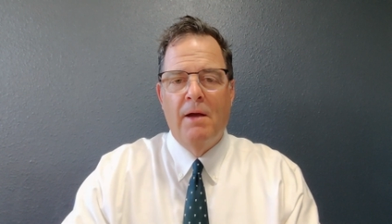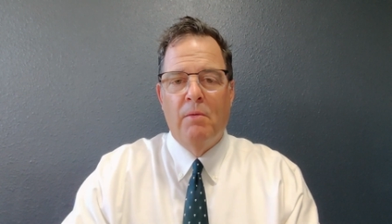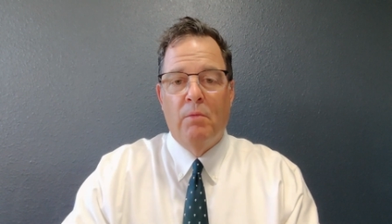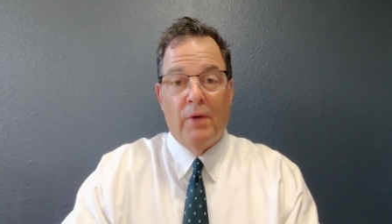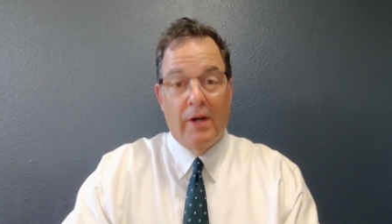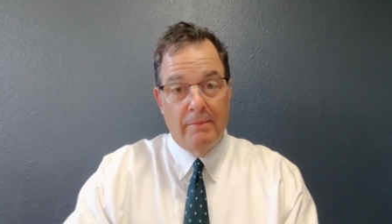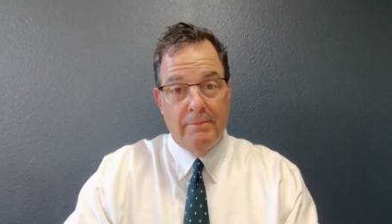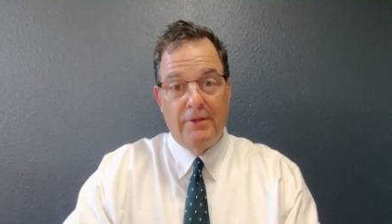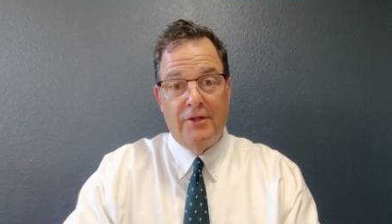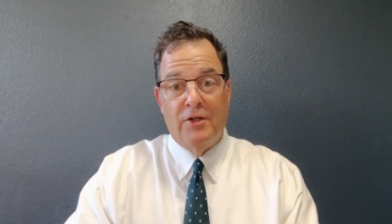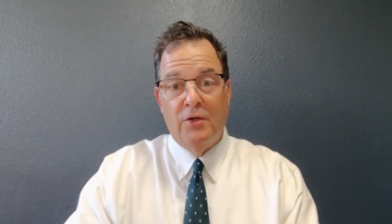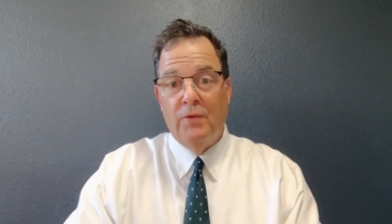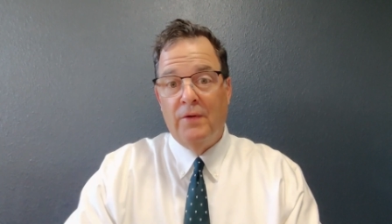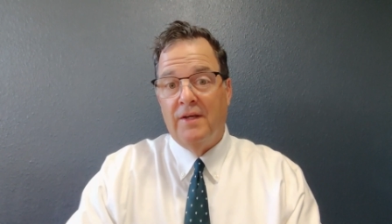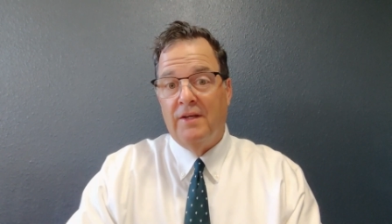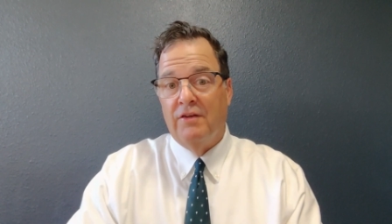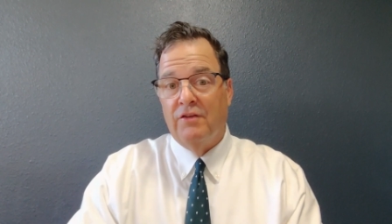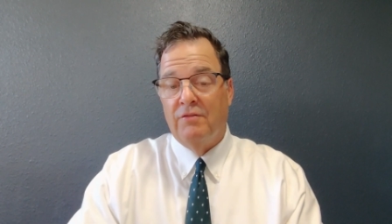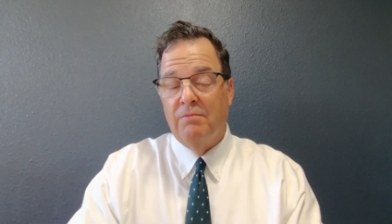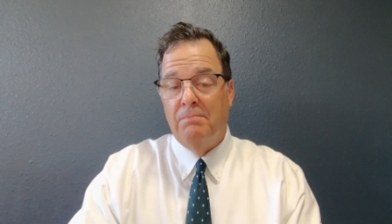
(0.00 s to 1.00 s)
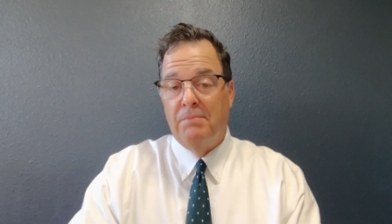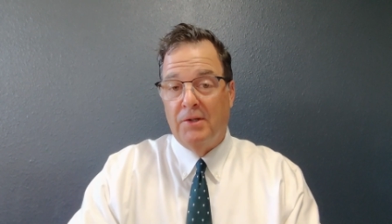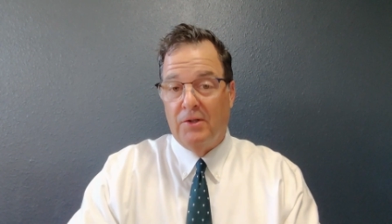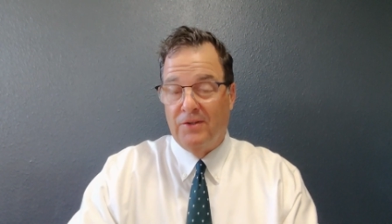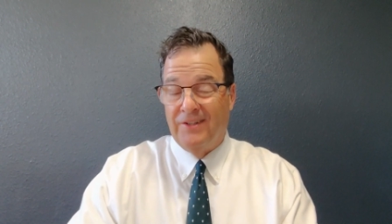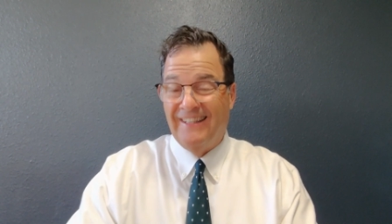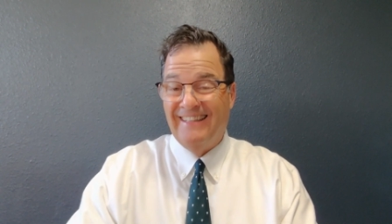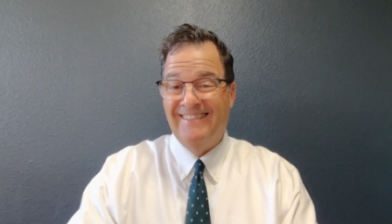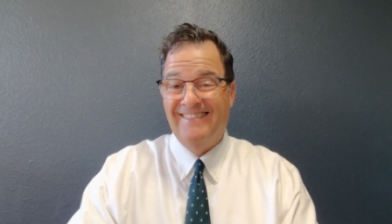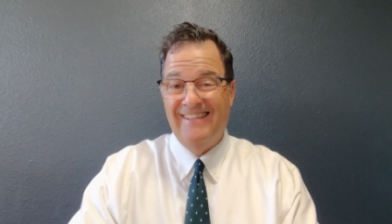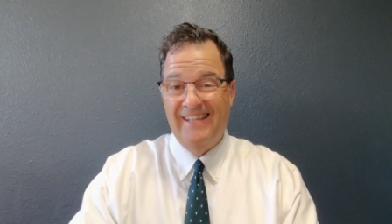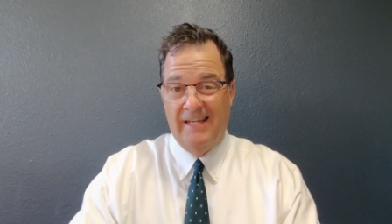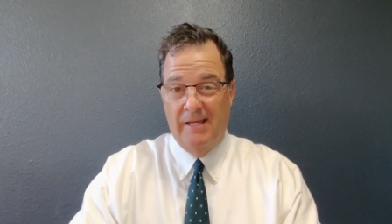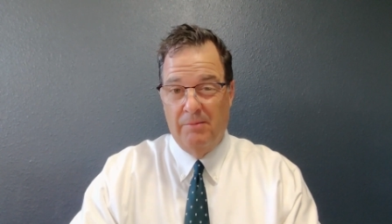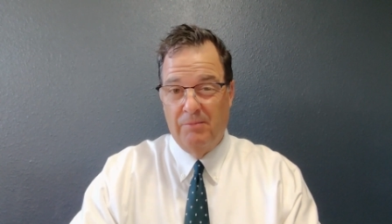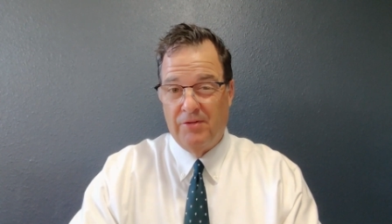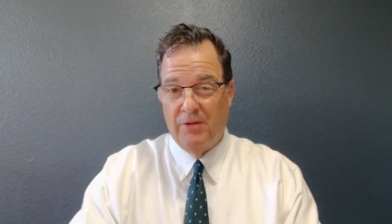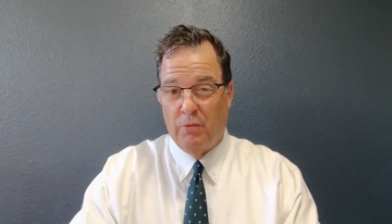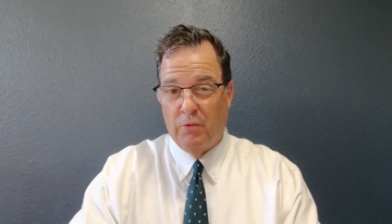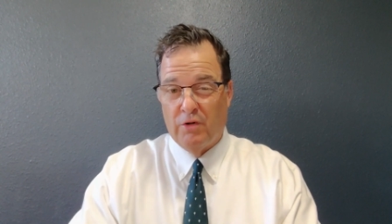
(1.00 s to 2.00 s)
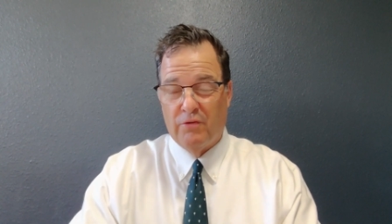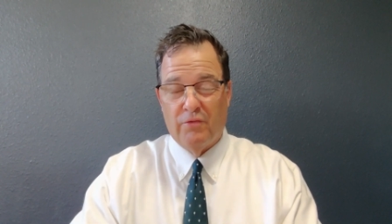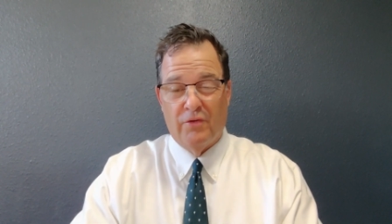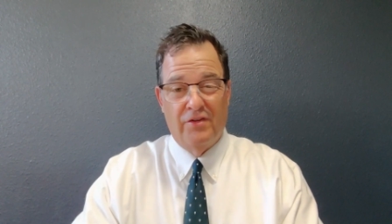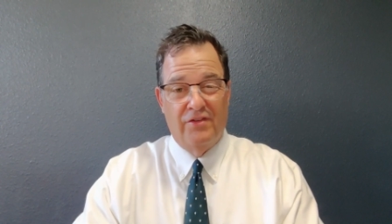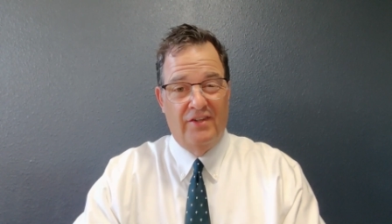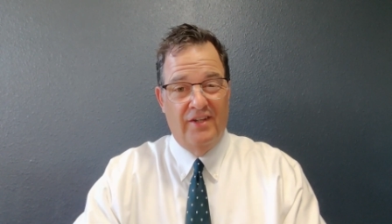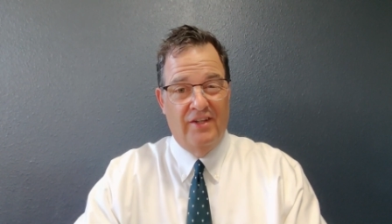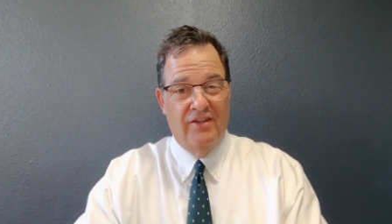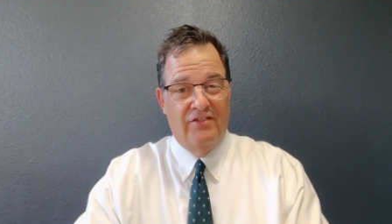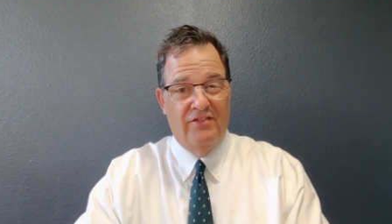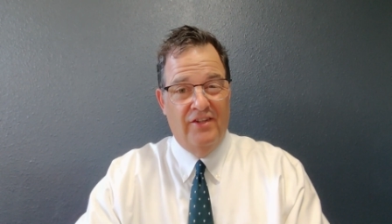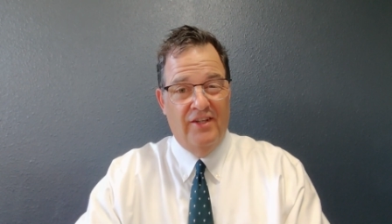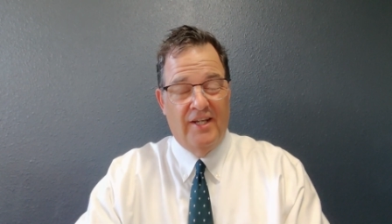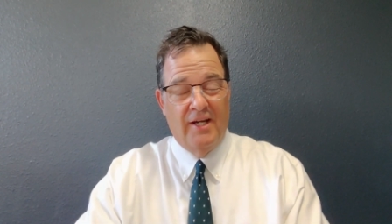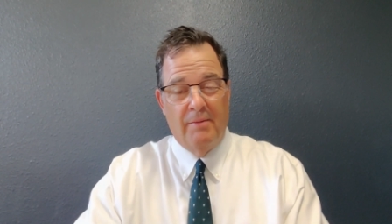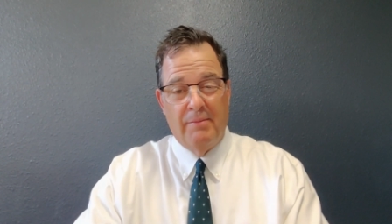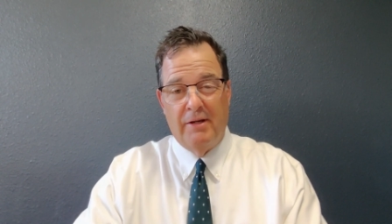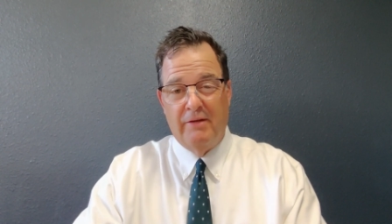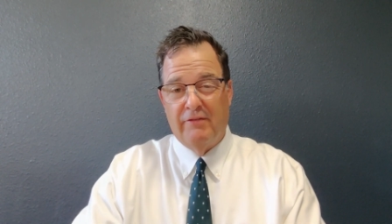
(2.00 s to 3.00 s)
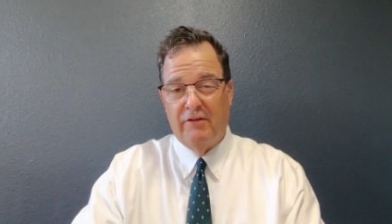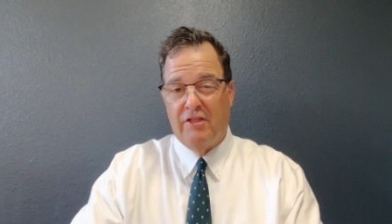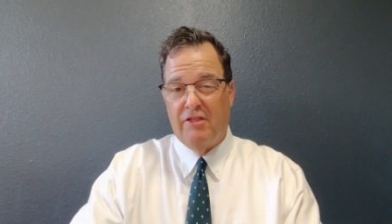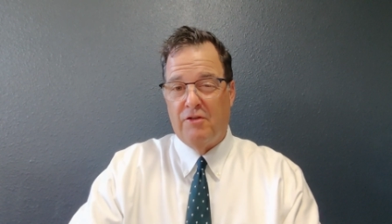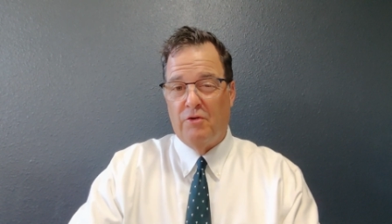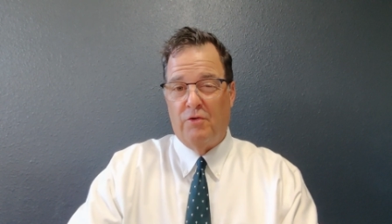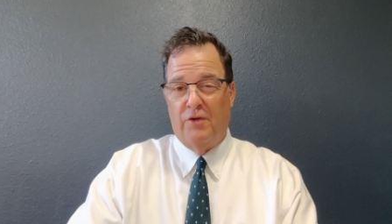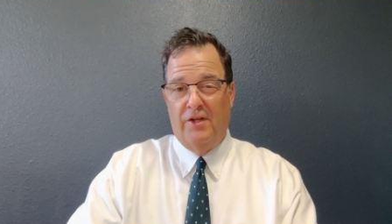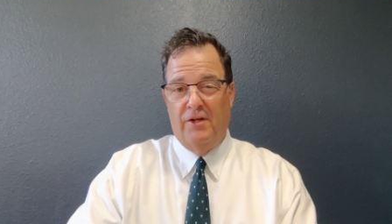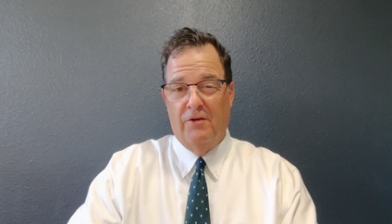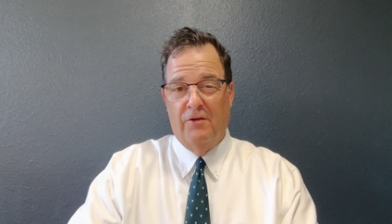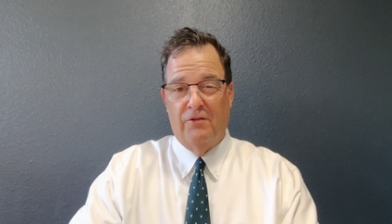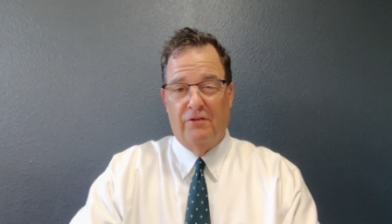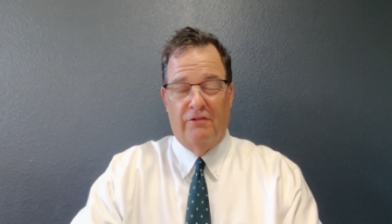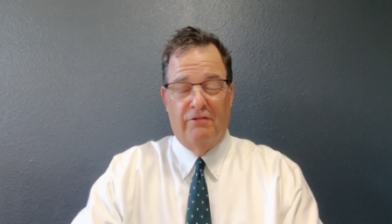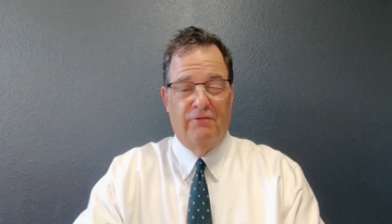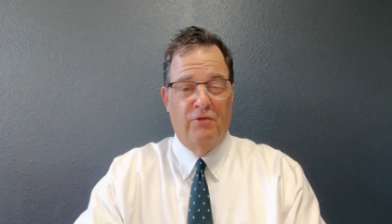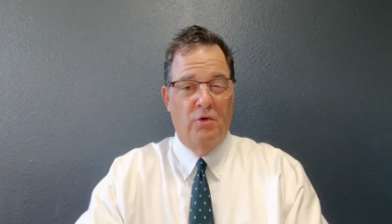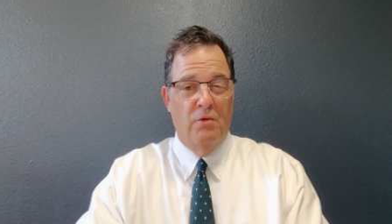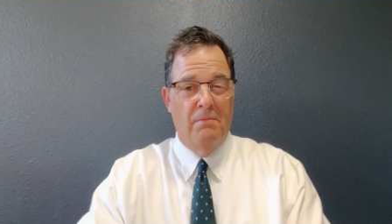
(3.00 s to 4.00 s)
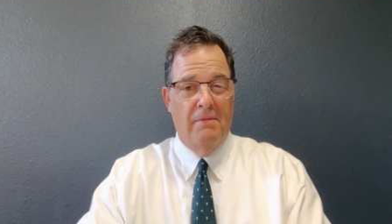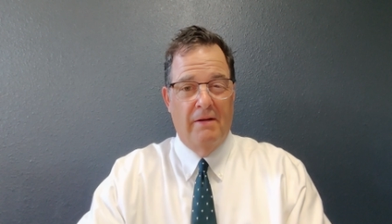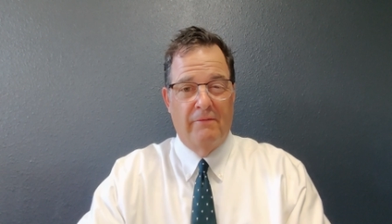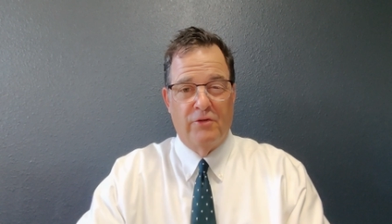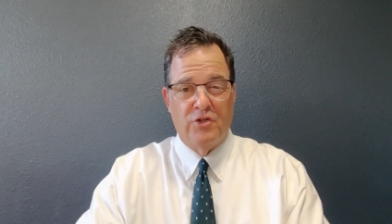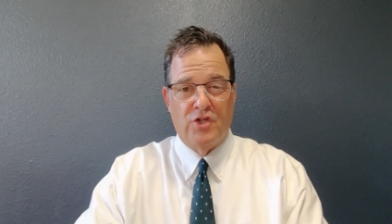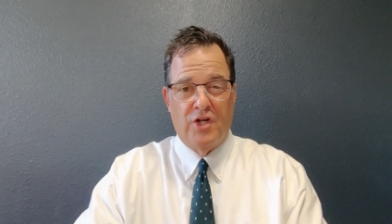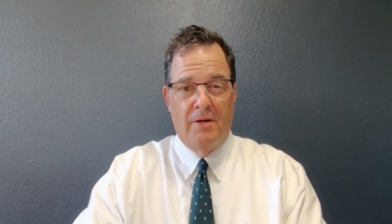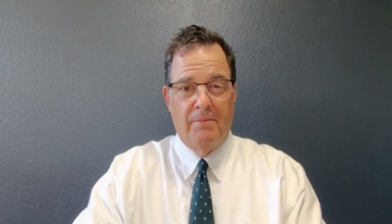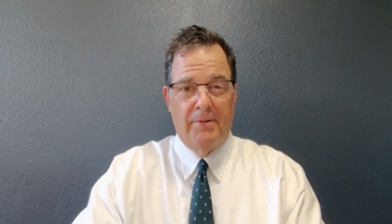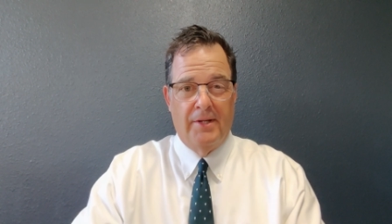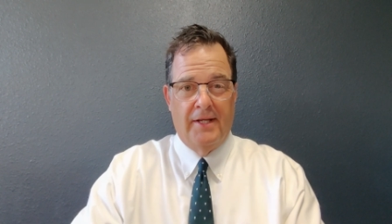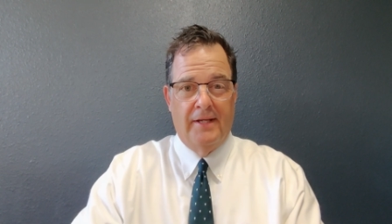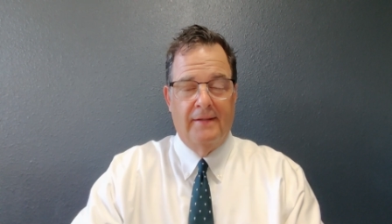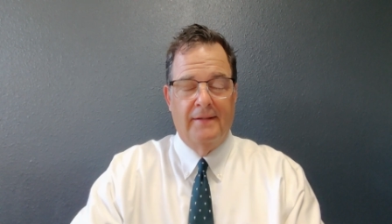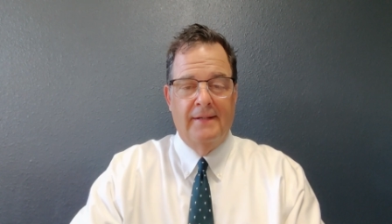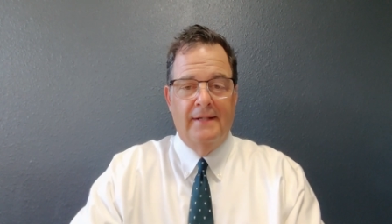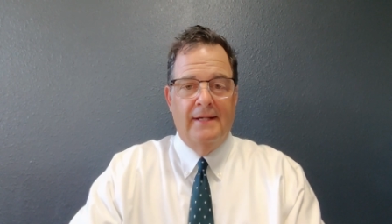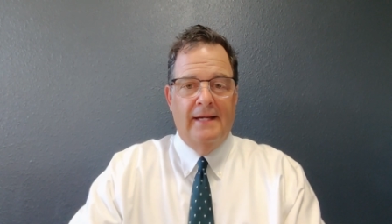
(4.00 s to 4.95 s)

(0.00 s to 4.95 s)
What I've been doing is building teams. I worked for a DSD company for 30 years, a food and beverage company.